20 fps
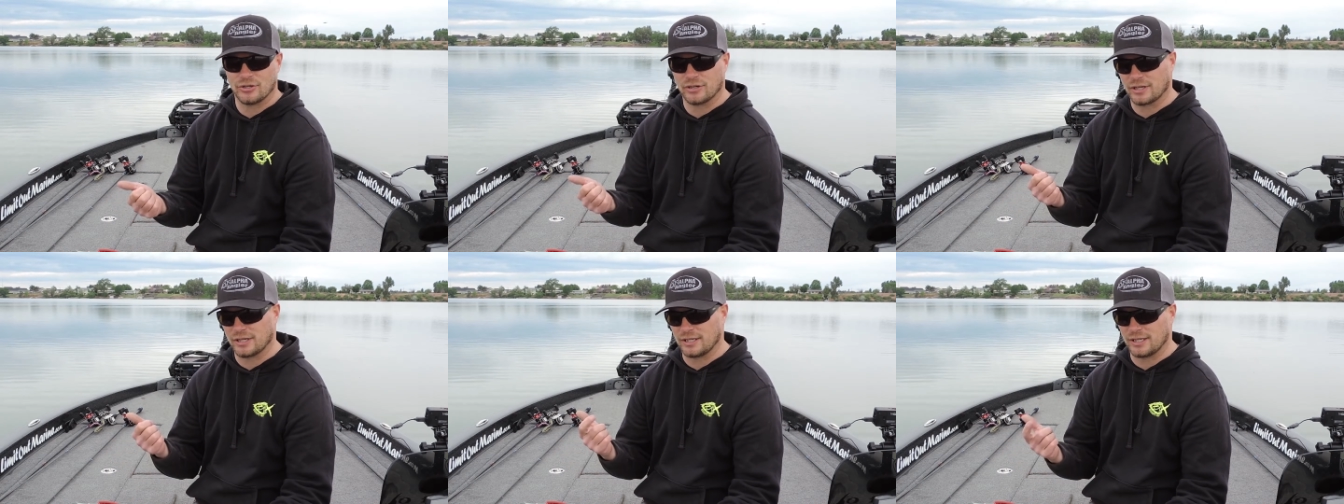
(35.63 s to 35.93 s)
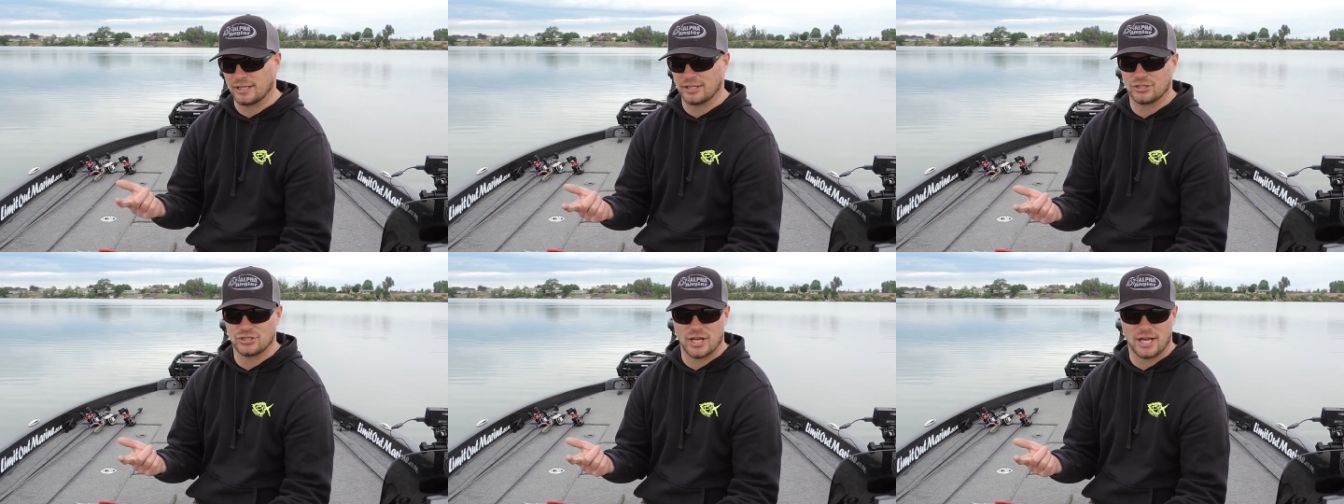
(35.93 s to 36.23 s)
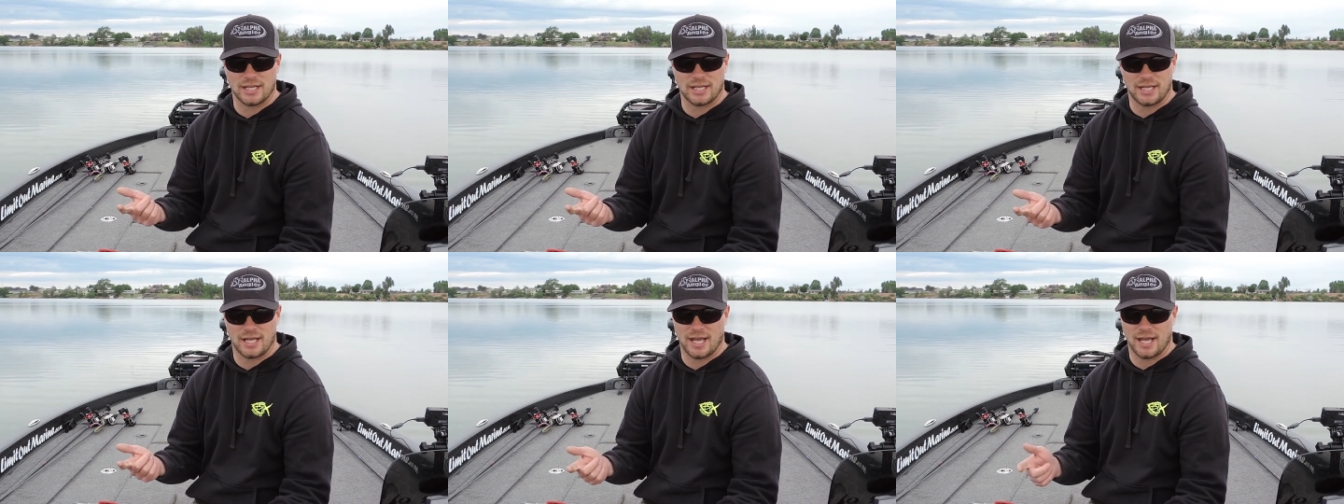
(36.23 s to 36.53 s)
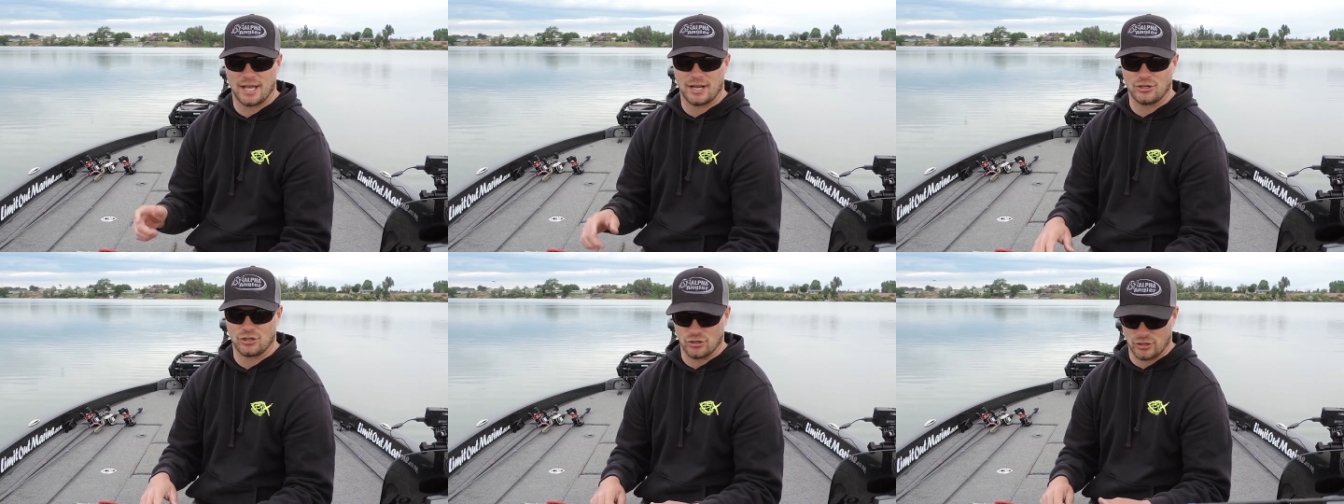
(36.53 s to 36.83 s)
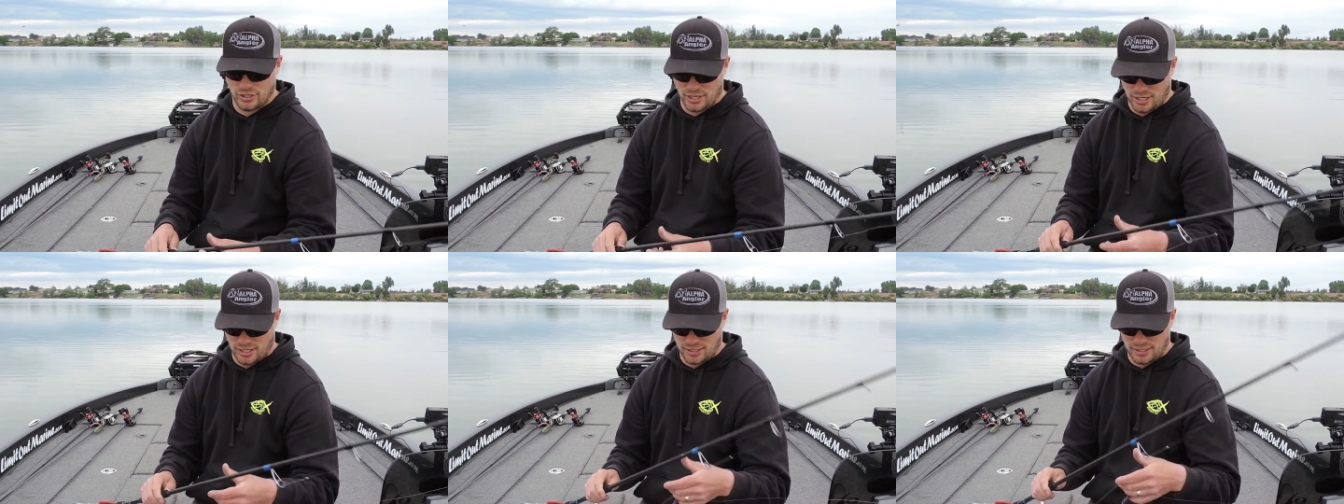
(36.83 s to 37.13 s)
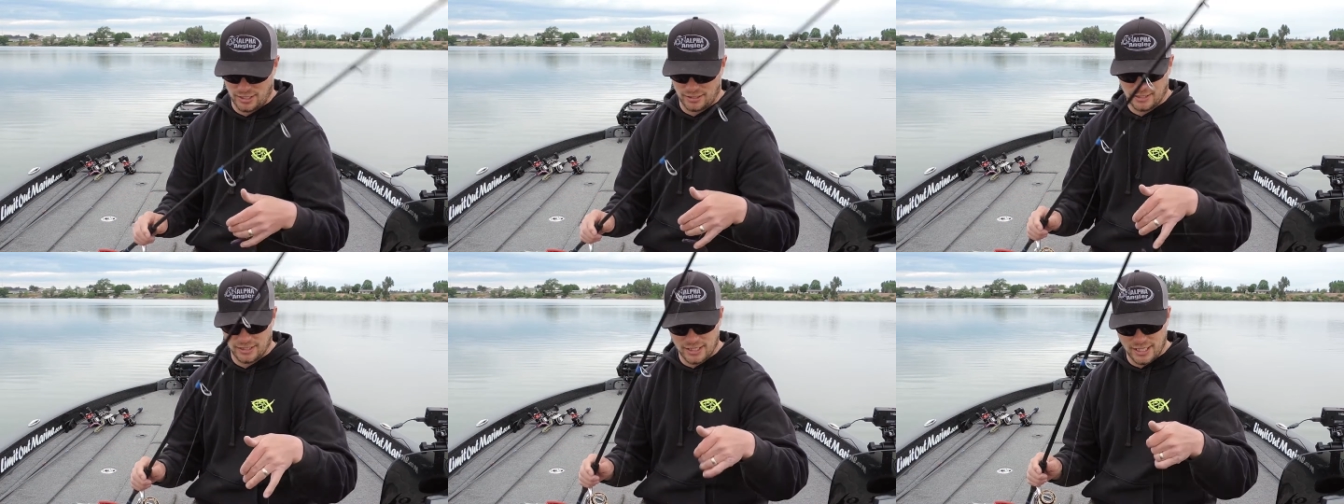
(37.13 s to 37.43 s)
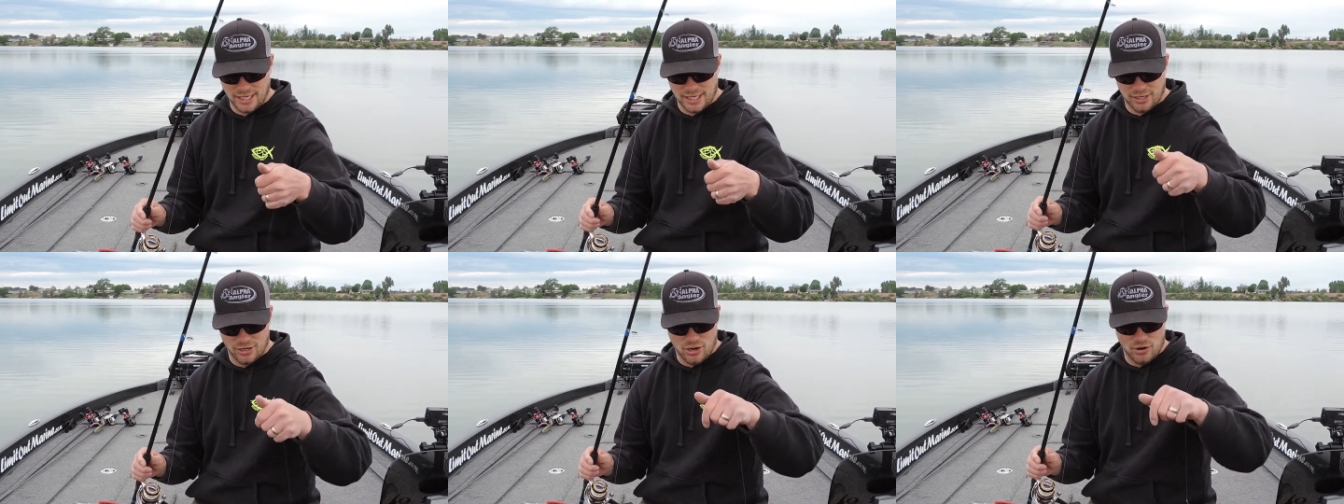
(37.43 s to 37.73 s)
you're going to need a shaky head, you're going to need the
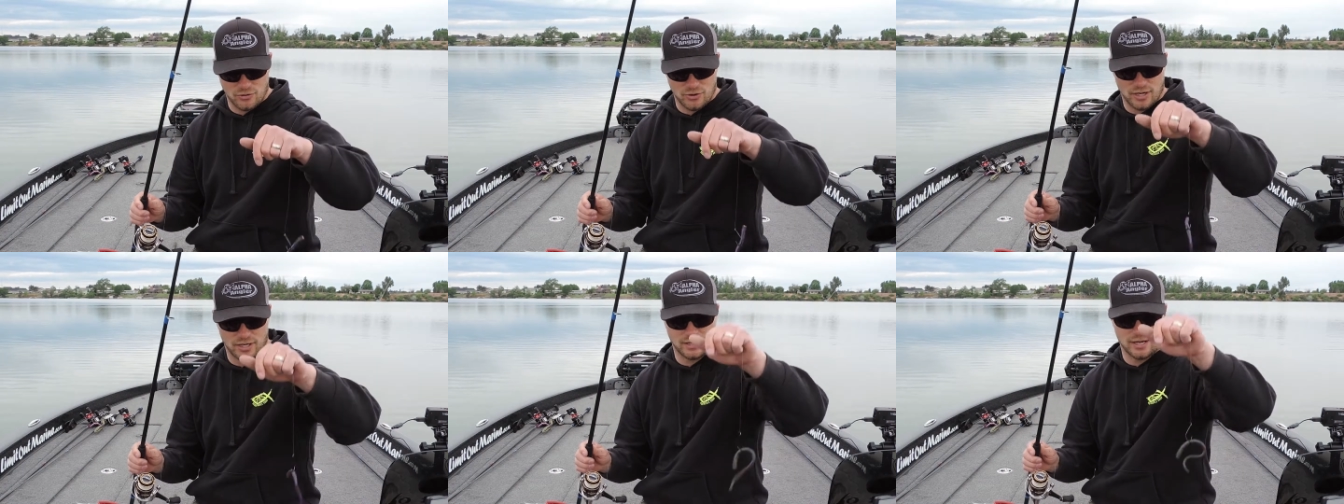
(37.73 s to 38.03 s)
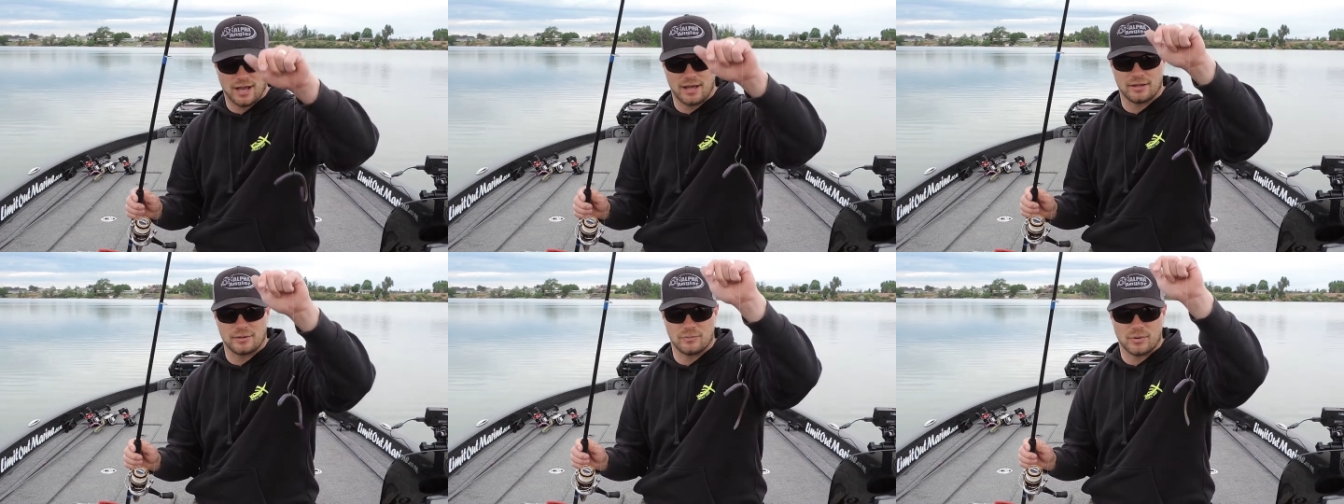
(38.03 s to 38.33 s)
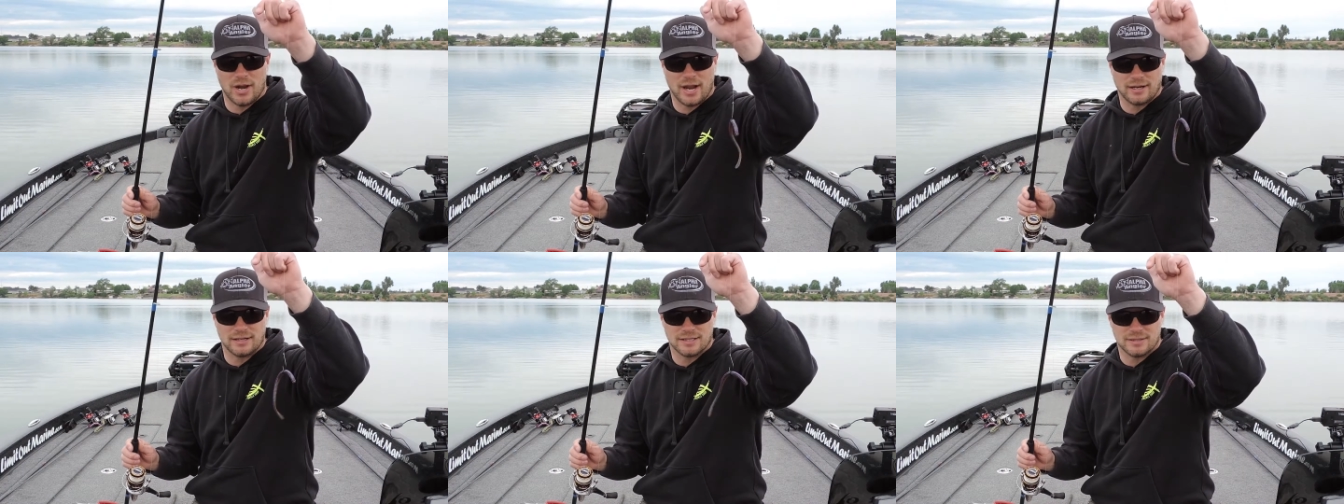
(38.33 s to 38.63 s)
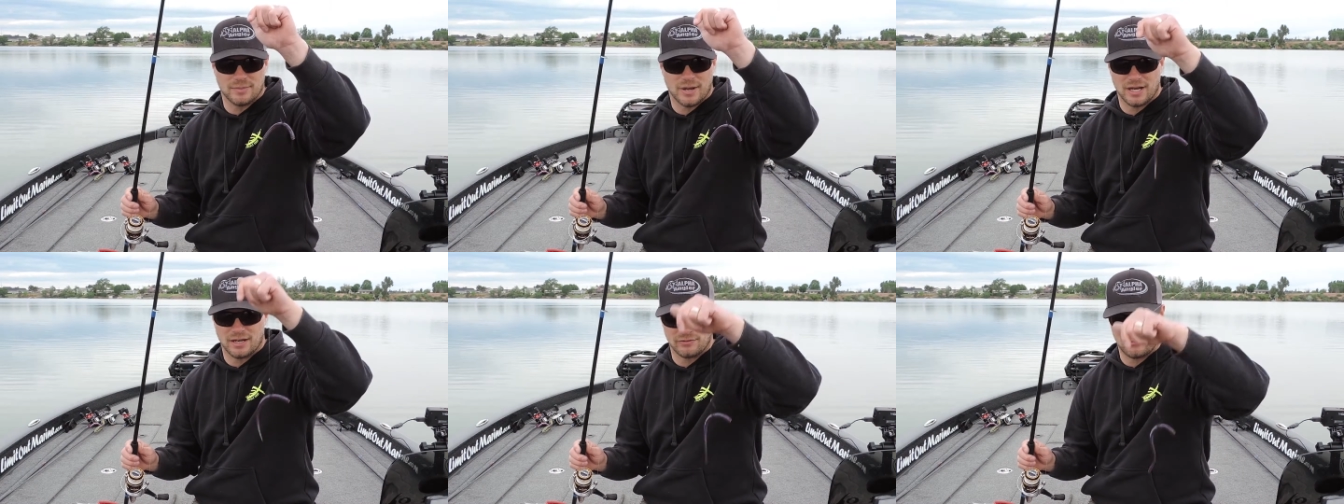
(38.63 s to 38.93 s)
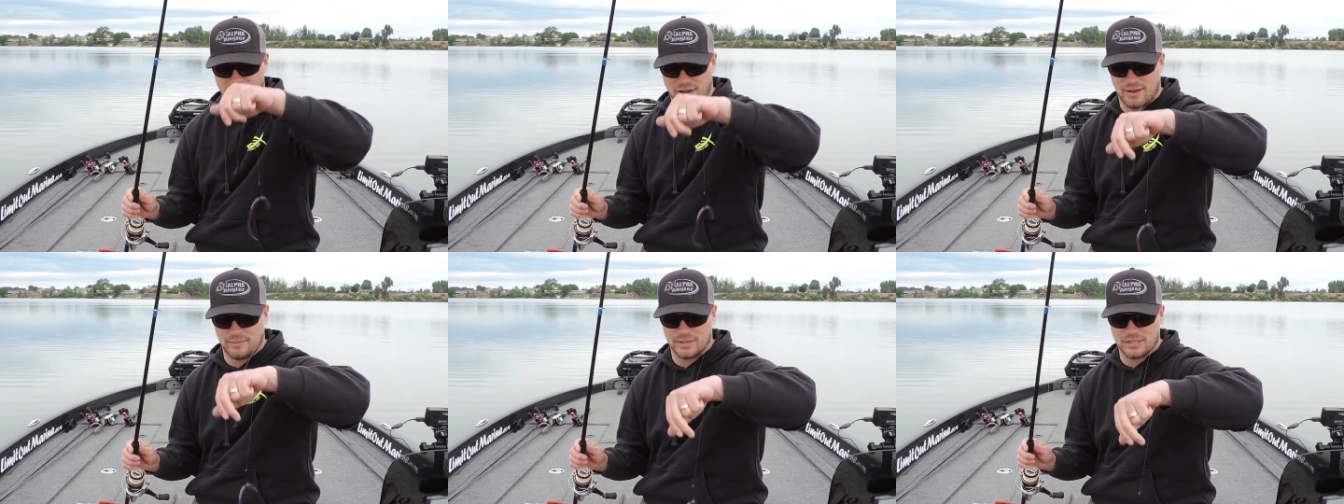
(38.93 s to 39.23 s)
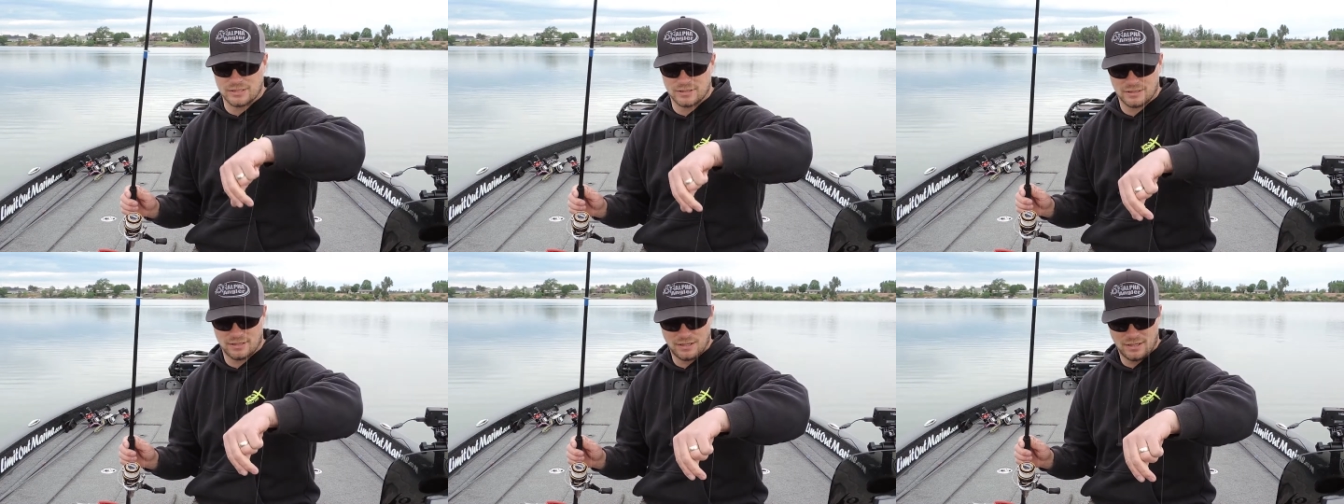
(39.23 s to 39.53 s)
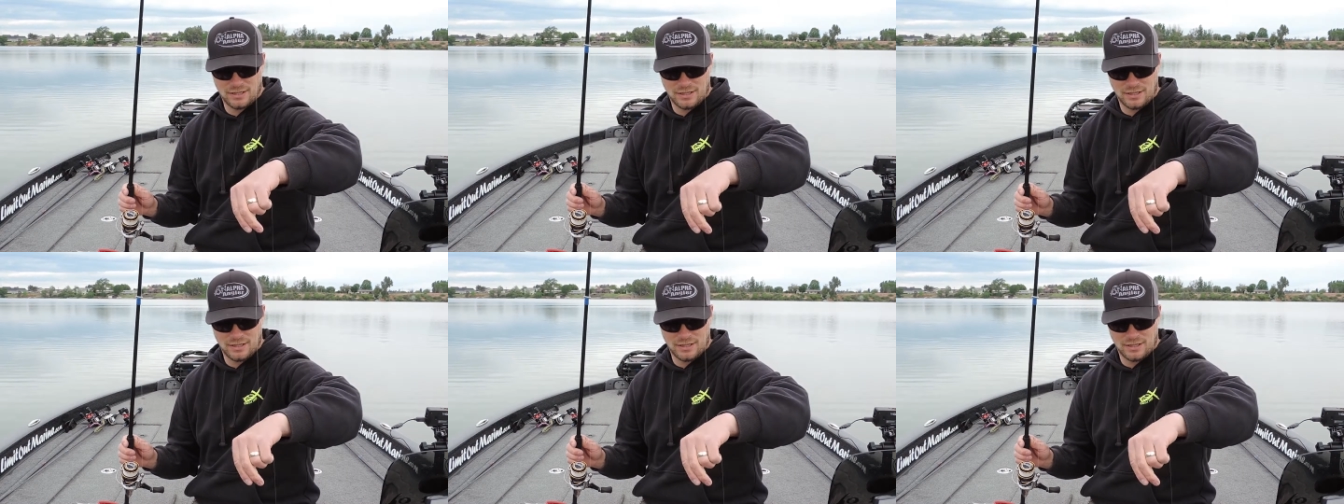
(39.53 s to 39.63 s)
Nico rig now that Brandon's made it famous.